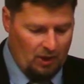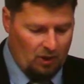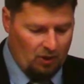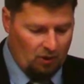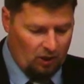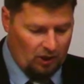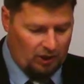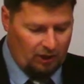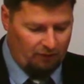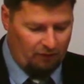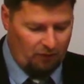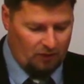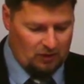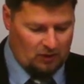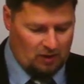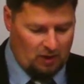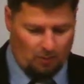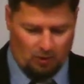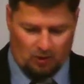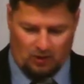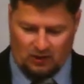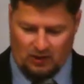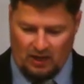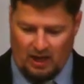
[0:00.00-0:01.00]
Look at verse
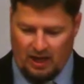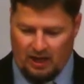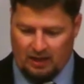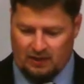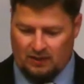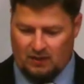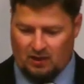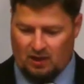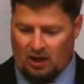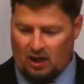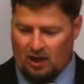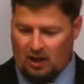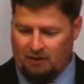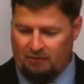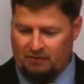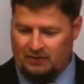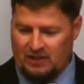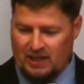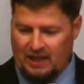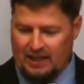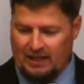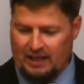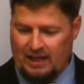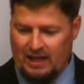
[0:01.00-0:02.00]
number 6 of
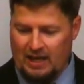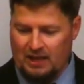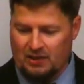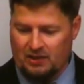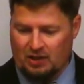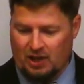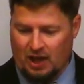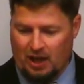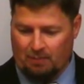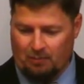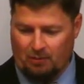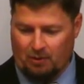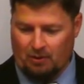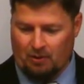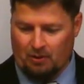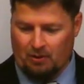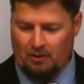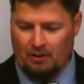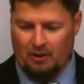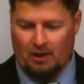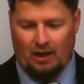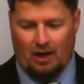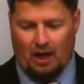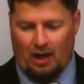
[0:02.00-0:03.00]
2 Kings
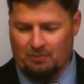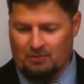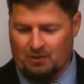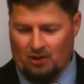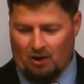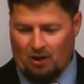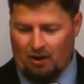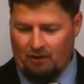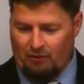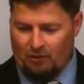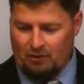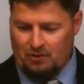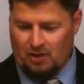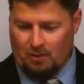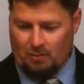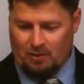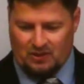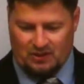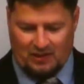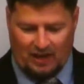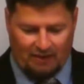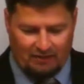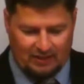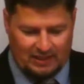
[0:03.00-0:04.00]
chapter, I'm sorry, verse number
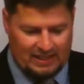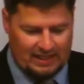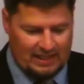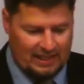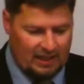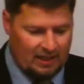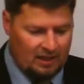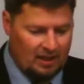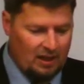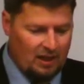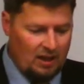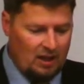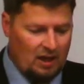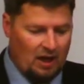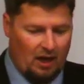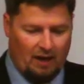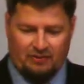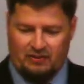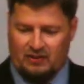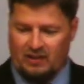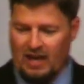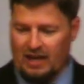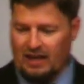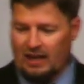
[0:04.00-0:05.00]
17
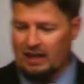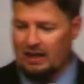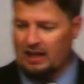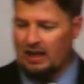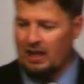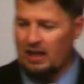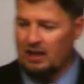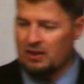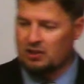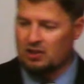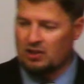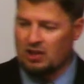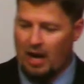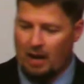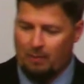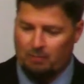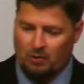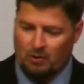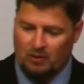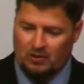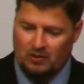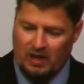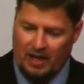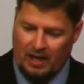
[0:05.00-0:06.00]
of 2 Kings
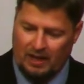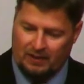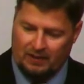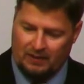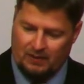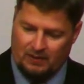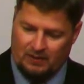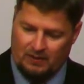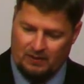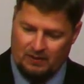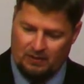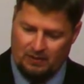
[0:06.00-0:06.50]
chapter 6.